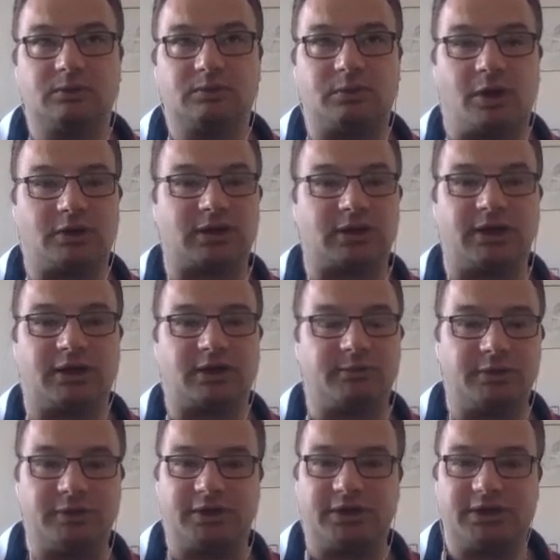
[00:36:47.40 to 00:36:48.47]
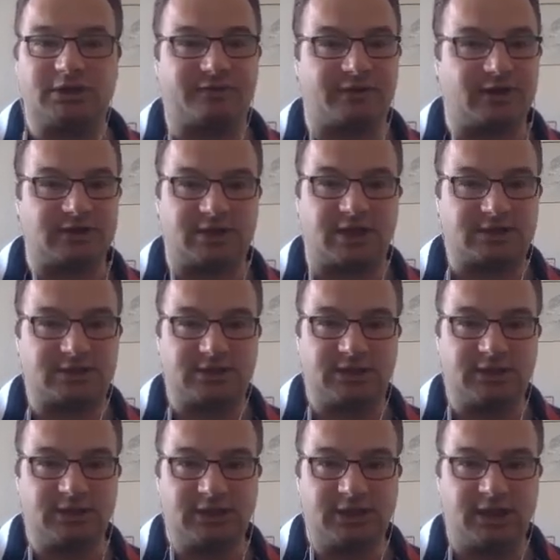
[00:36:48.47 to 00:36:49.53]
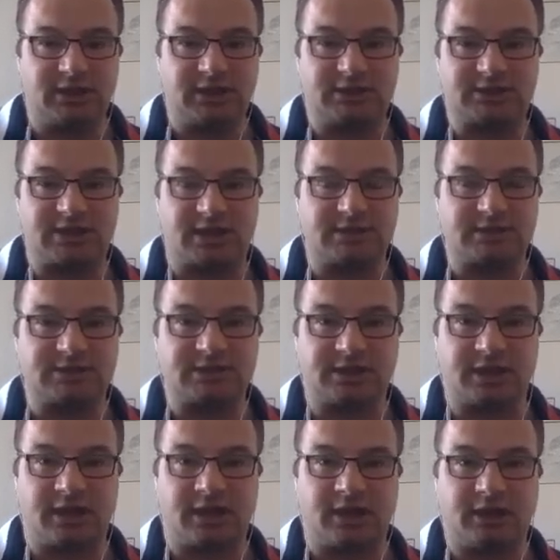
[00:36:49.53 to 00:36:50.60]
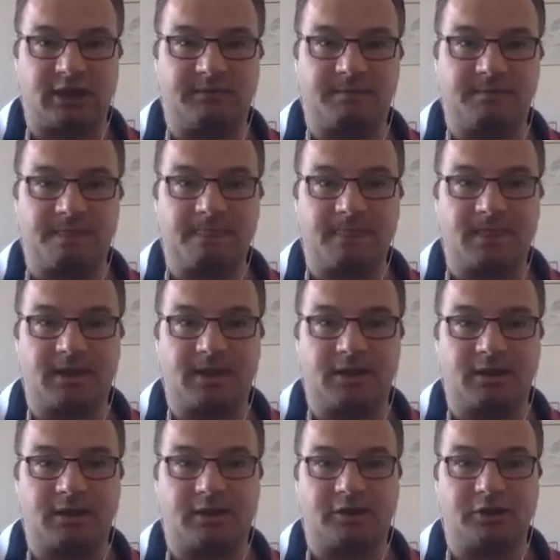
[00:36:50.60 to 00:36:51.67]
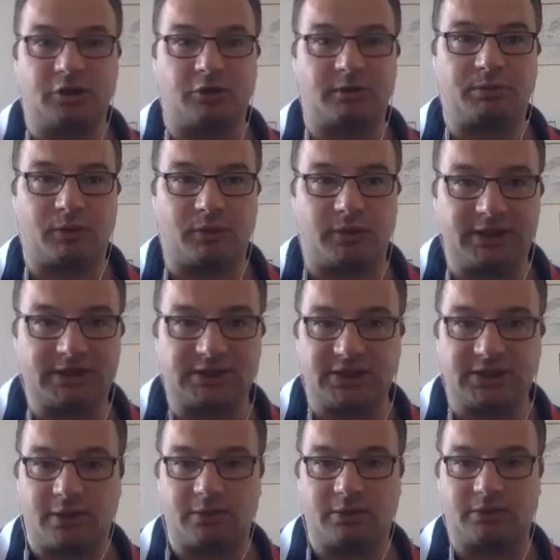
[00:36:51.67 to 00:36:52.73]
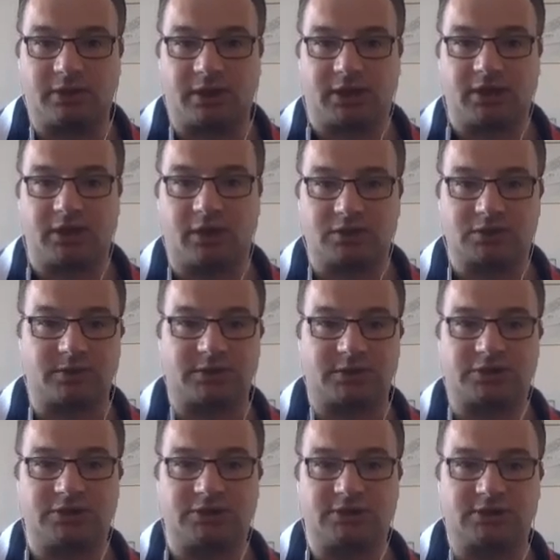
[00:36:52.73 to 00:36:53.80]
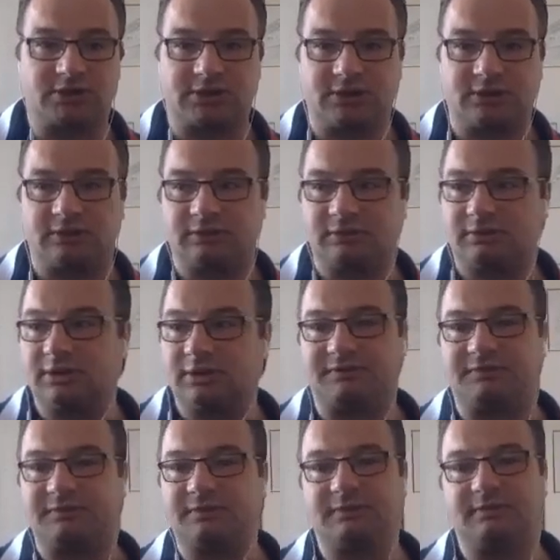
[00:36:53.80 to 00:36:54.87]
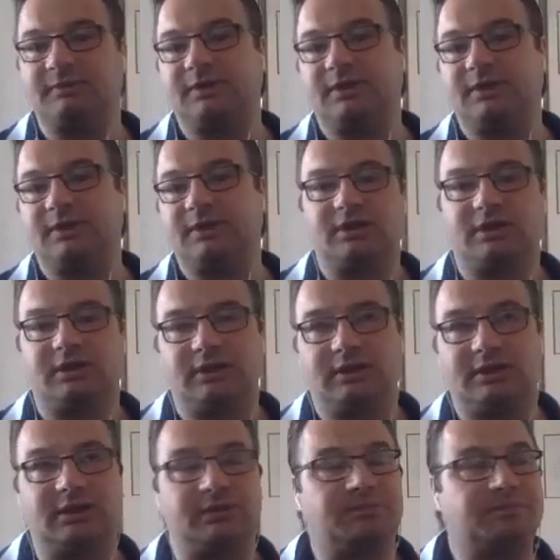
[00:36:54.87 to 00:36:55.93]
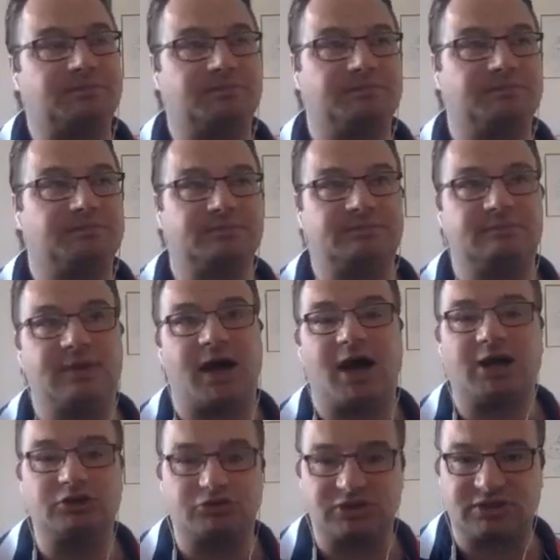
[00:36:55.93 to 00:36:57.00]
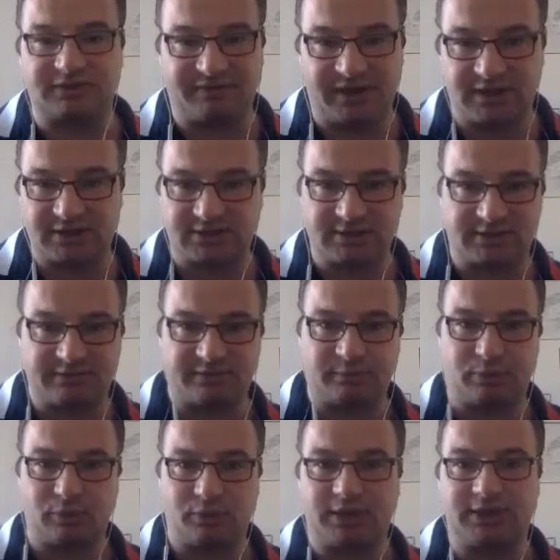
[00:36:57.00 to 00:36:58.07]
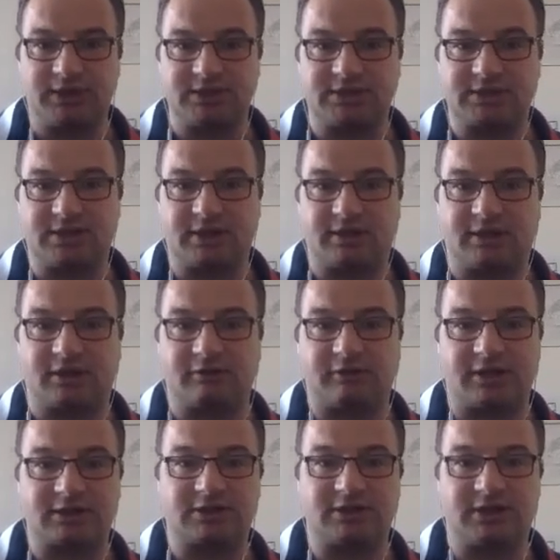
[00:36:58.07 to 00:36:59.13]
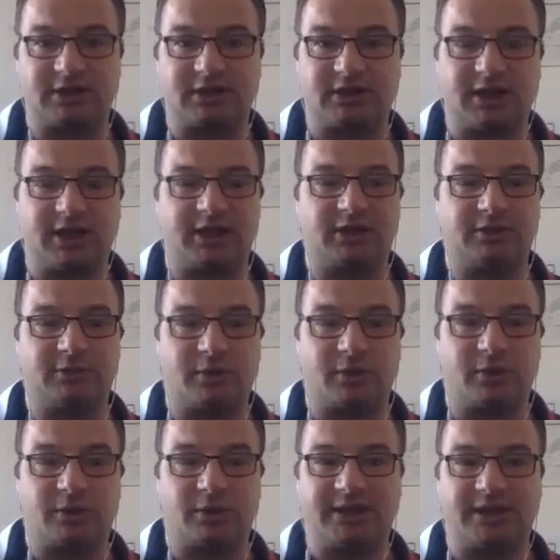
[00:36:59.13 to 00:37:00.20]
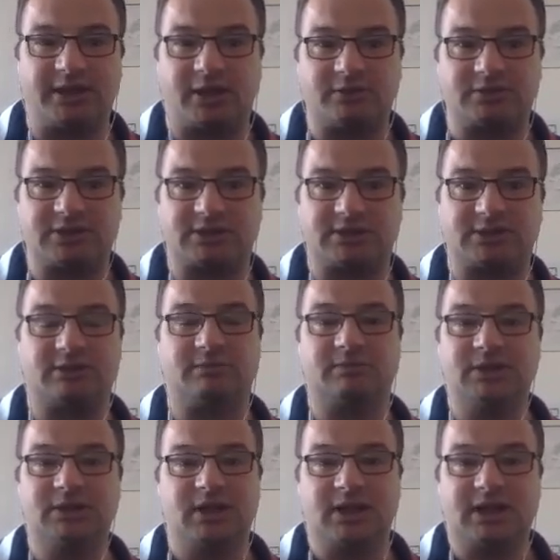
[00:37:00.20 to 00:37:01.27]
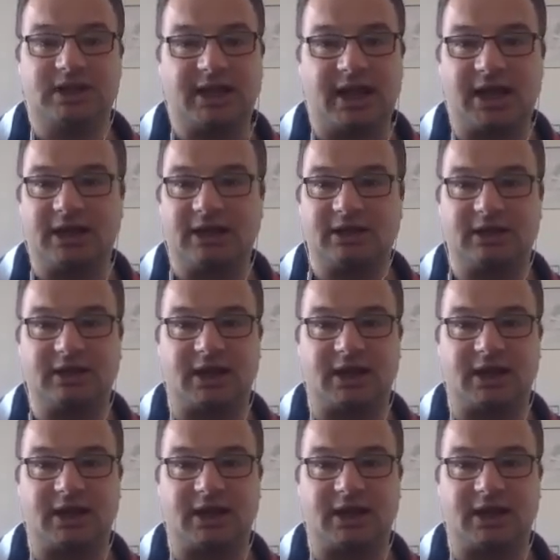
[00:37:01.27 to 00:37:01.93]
Workday Community is fantastic in the sense that your employees can go on, they can ask questions to the hundreds of thousands of employees that are actually in the Workday ecosystem. That